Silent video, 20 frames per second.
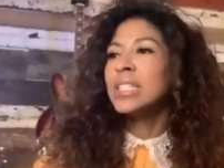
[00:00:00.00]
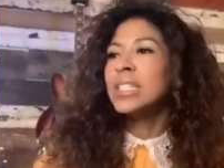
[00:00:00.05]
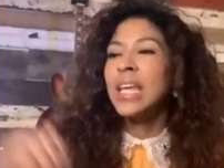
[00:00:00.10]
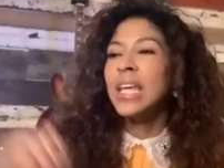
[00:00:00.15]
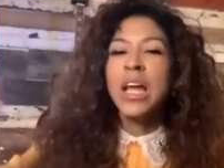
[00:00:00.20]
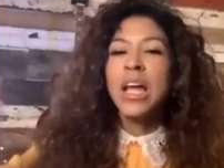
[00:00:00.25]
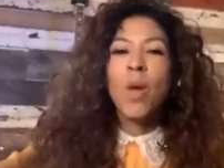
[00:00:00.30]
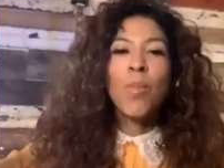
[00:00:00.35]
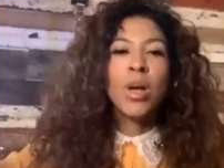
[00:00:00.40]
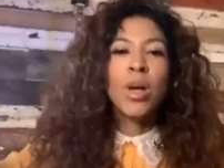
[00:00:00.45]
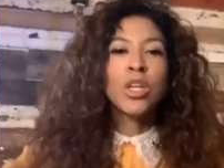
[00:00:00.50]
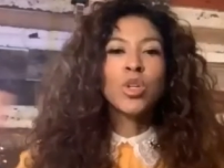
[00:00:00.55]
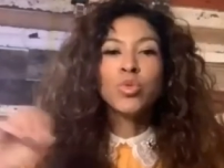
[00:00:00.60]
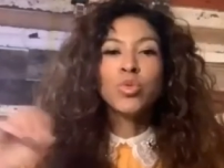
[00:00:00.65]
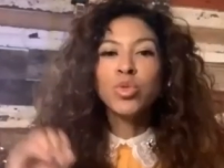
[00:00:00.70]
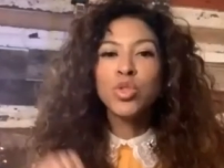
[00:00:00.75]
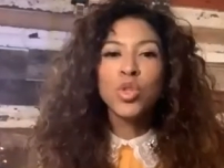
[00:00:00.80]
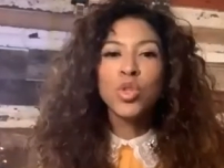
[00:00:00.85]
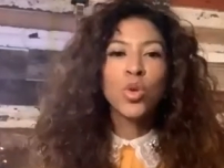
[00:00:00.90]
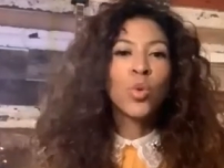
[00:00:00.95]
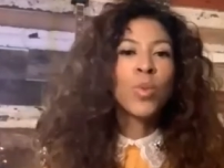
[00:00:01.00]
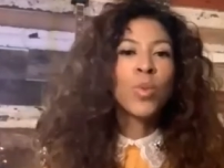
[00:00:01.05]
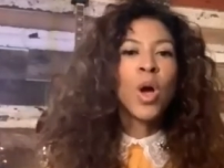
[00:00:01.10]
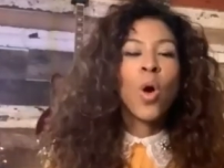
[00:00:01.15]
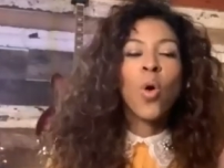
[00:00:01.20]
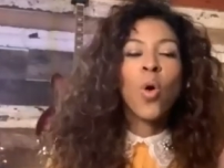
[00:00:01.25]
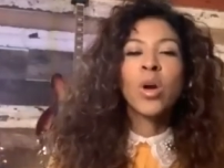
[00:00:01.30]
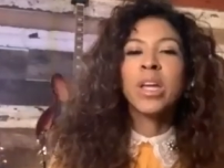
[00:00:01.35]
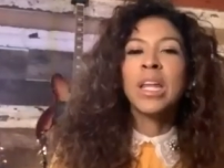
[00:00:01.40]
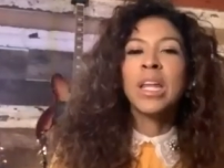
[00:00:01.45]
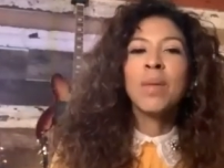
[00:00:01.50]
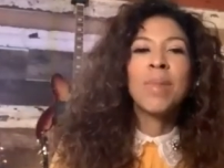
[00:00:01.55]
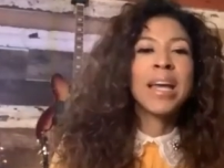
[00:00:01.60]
setting up my YouTube or getting my